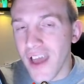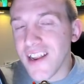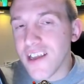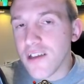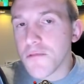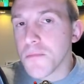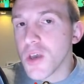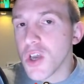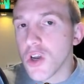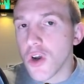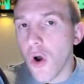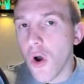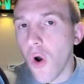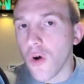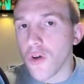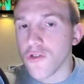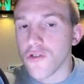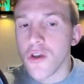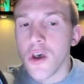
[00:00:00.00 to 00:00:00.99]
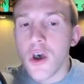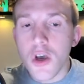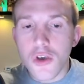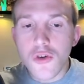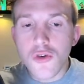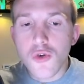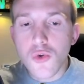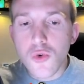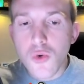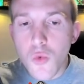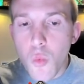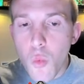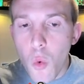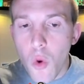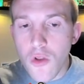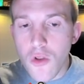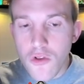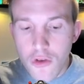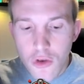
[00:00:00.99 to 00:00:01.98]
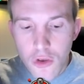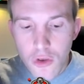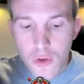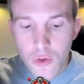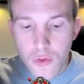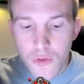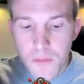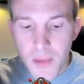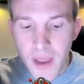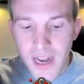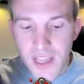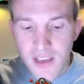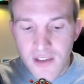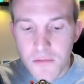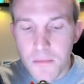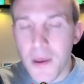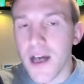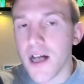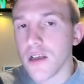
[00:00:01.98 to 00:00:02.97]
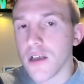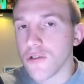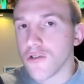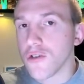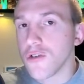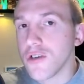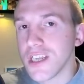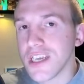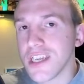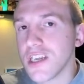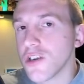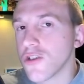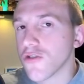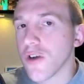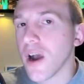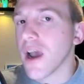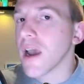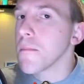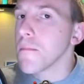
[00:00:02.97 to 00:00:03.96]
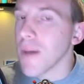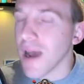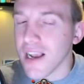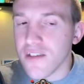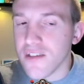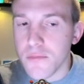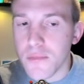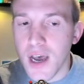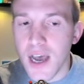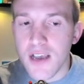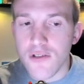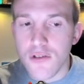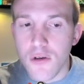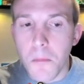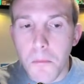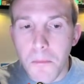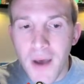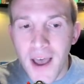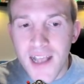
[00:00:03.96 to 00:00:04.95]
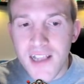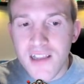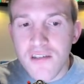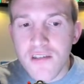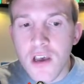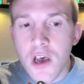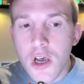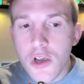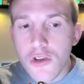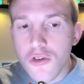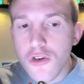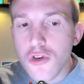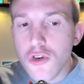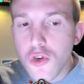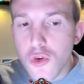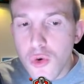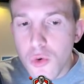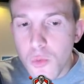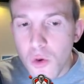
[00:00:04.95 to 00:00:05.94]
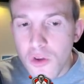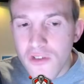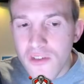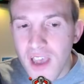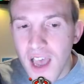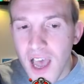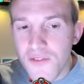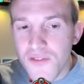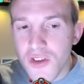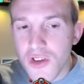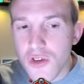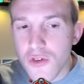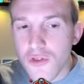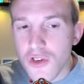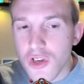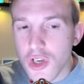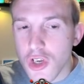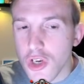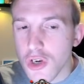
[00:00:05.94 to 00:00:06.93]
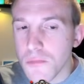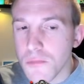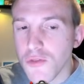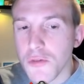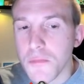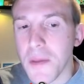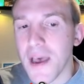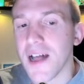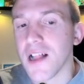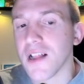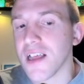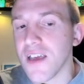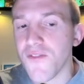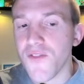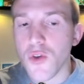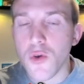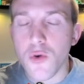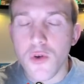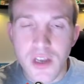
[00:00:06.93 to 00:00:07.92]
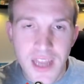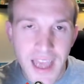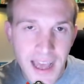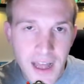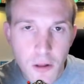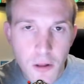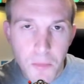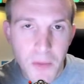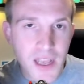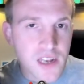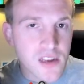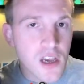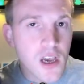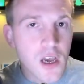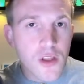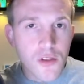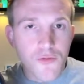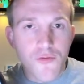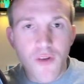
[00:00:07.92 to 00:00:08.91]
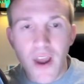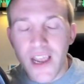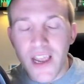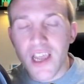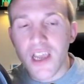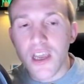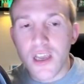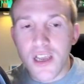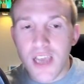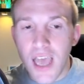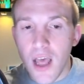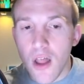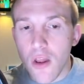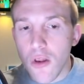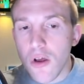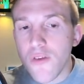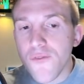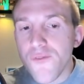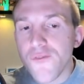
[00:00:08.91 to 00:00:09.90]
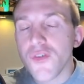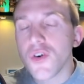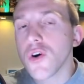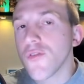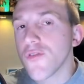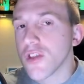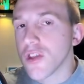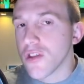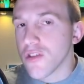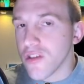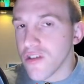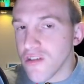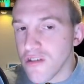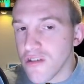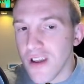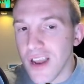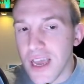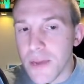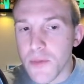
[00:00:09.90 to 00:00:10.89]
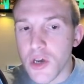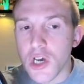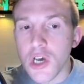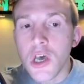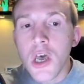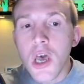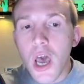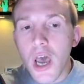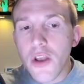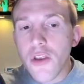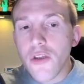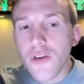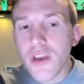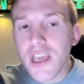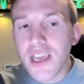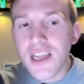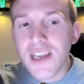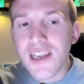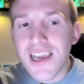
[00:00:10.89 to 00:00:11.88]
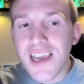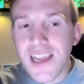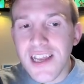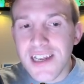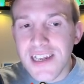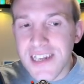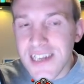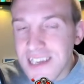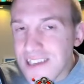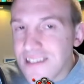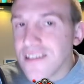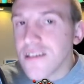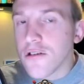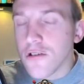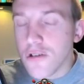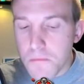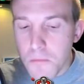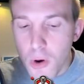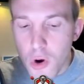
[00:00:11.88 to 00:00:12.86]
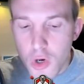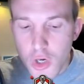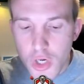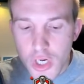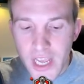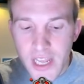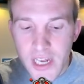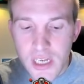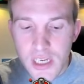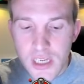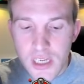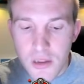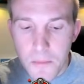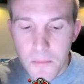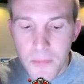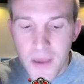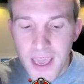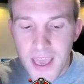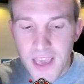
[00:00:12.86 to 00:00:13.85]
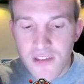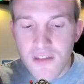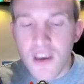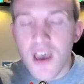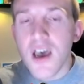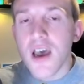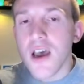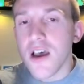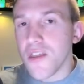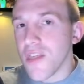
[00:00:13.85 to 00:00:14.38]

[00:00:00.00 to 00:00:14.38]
that is because you don't want to use many spells. You need to try and maximize on bats, so you don't want to have to use a jump spell if you can help it. The wrecker can get a lot further than the slammer, and you need a decent push into the base.